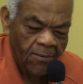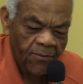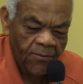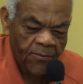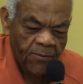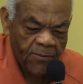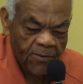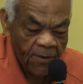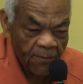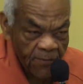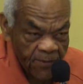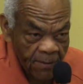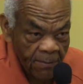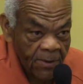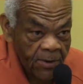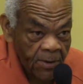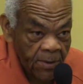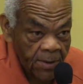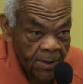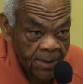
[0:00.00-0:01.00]

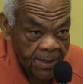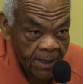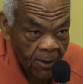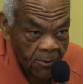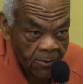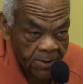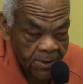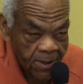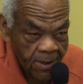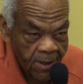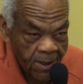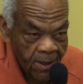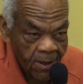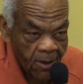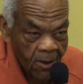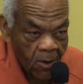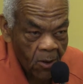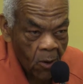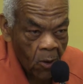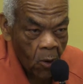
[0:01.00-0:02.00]
some of the adults,
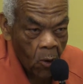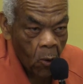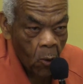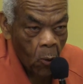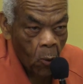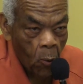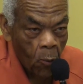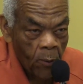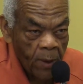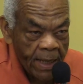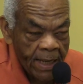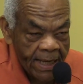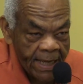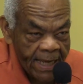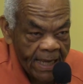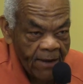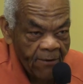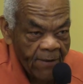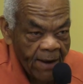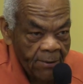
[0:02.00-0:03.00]
we
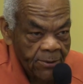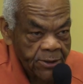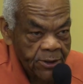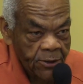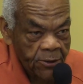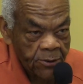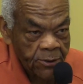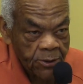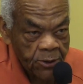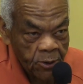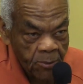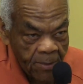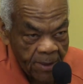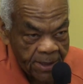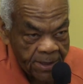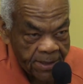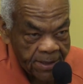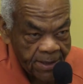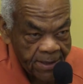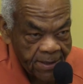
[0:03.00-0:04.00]
give our children too
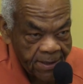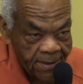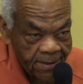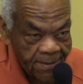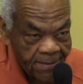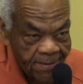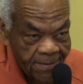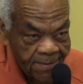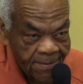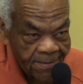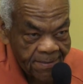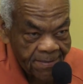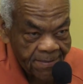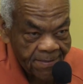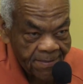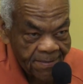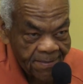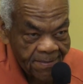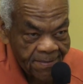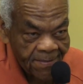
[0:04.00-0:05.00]
much
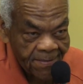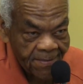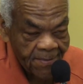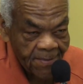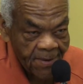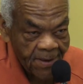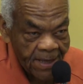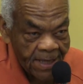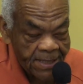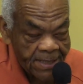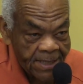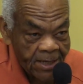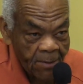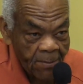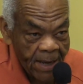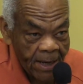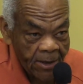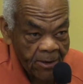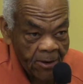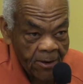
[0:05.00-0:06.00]
instead
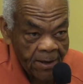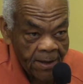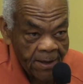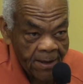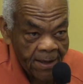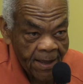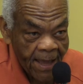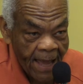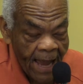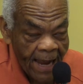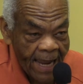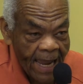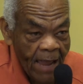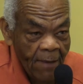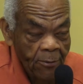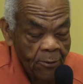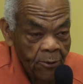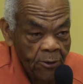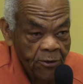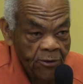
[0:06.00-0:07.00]
of making earn it. I
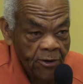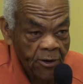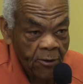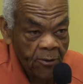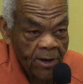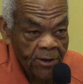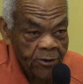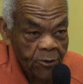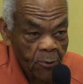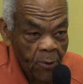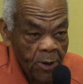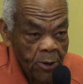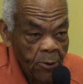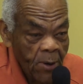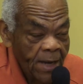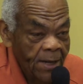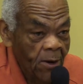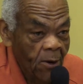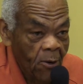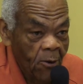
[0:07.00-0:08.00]
came through a generation where you
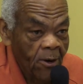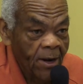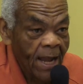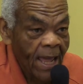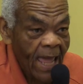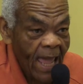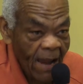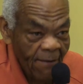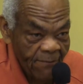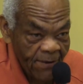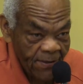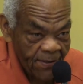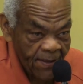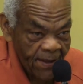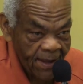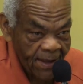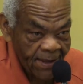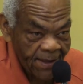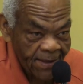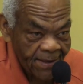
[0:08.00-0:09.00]
had to earn
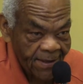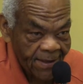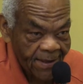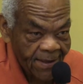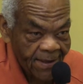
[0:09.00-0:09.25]
everything.